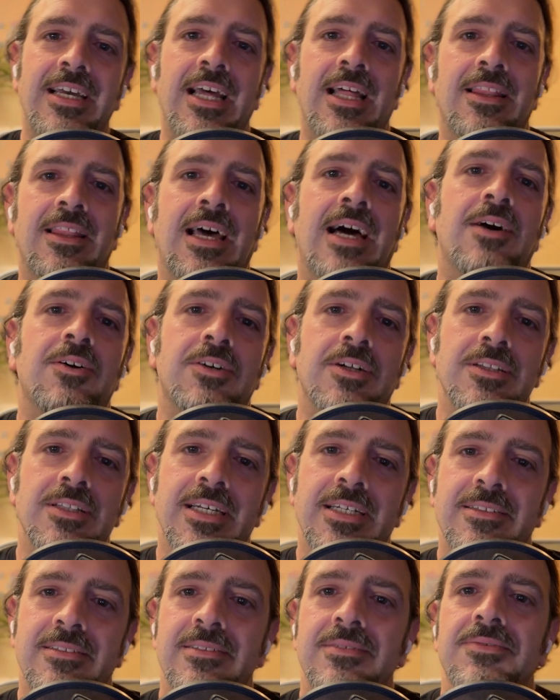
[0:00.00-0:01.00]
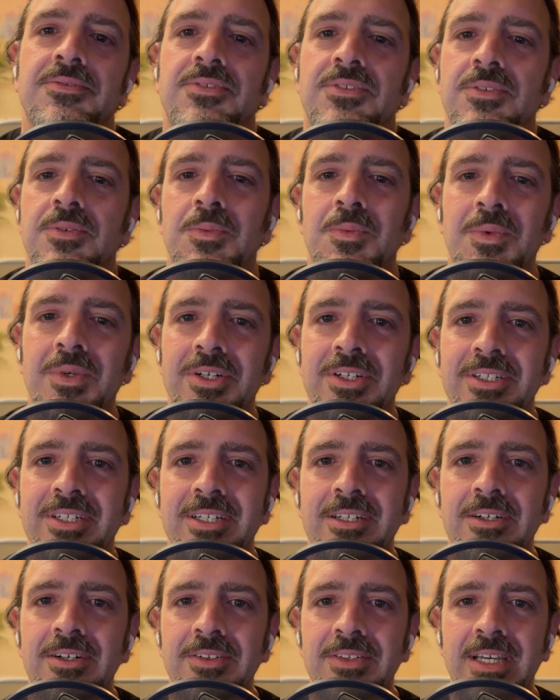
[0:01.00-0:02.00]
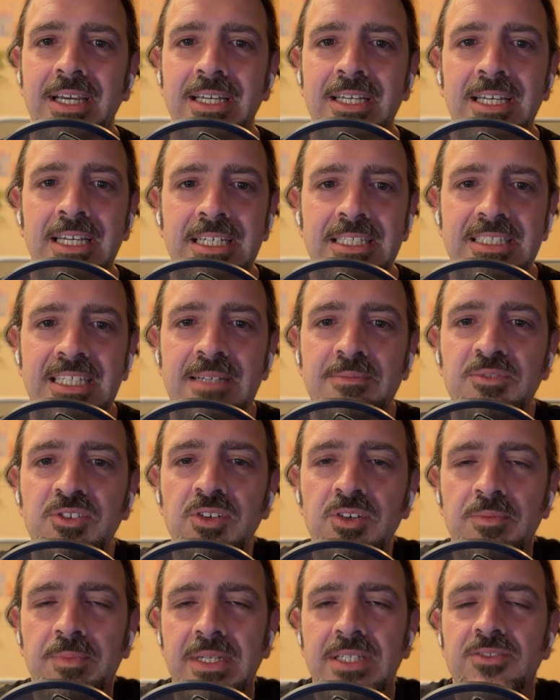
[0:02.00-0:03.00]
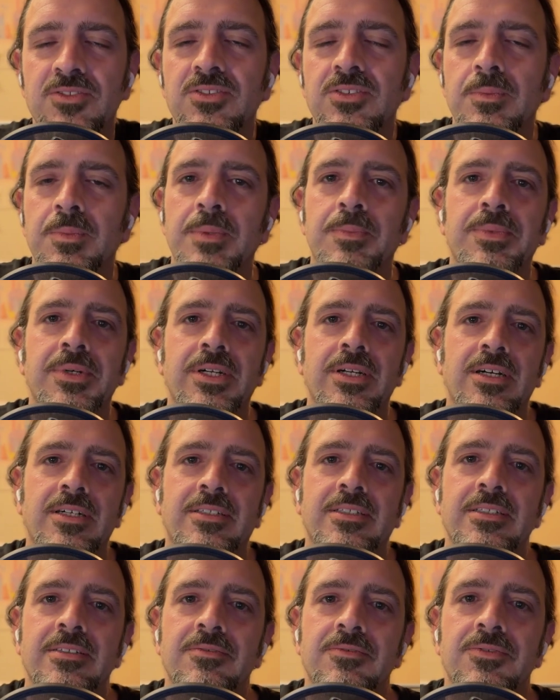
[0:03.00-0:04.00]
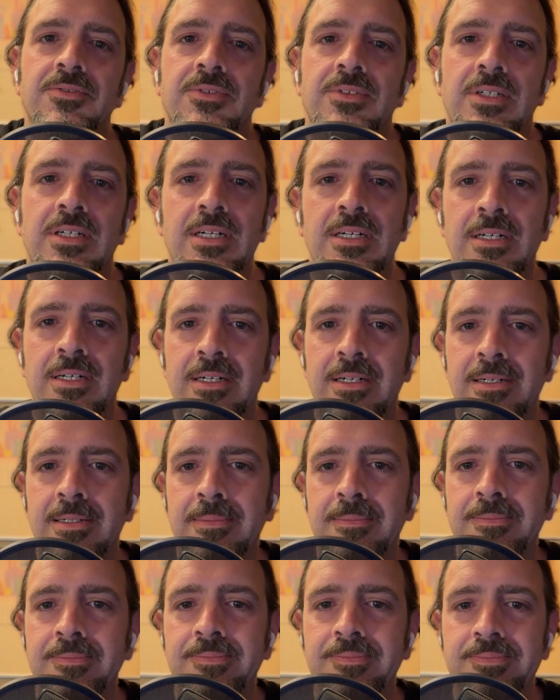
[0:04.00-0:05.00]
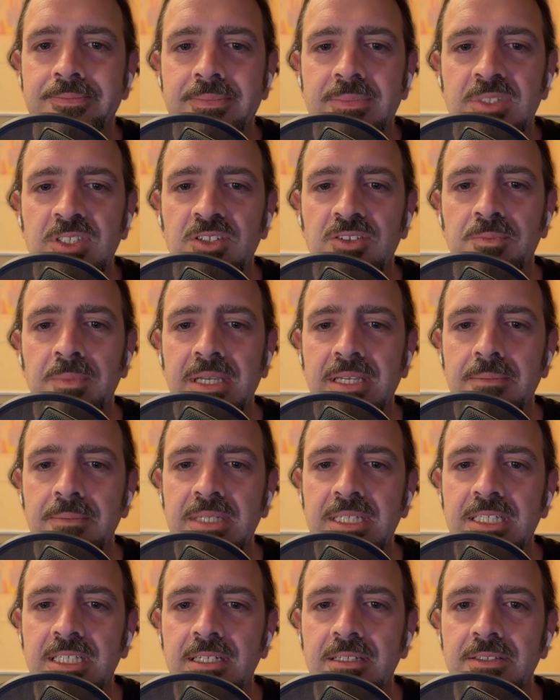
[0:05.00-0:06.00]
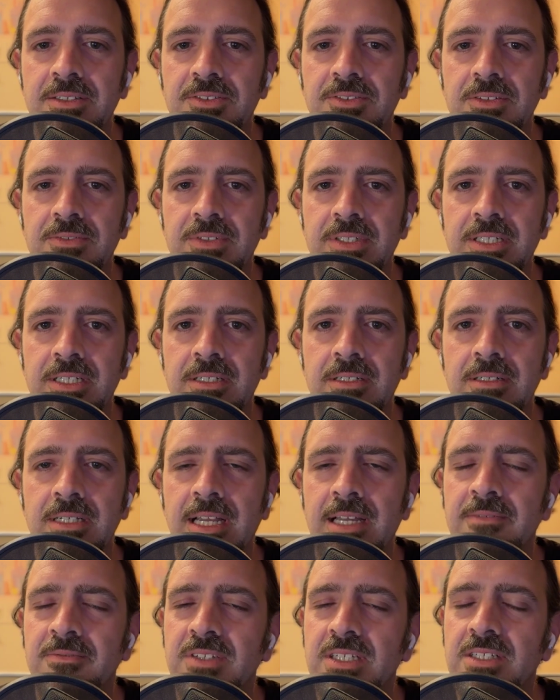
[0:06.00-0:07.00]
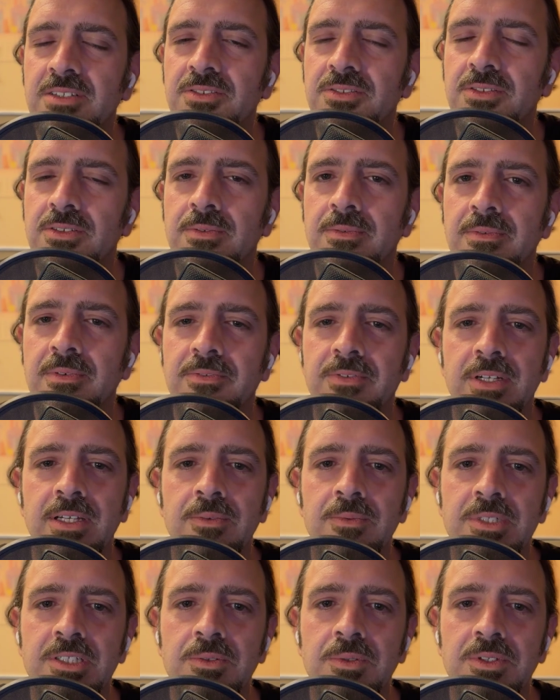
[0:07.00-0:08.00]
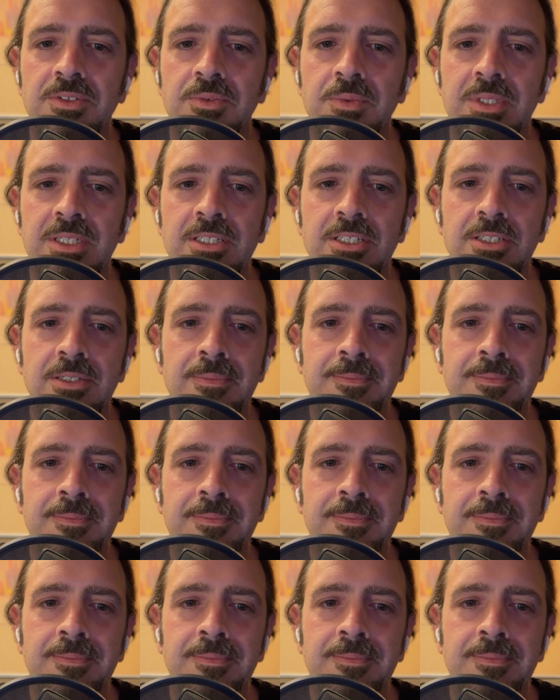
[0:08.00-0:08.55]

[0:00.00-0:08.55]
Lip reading: how collectives work and all that. James, you have been super productive. Just making me jealous over here. Envious. Forget which one's which.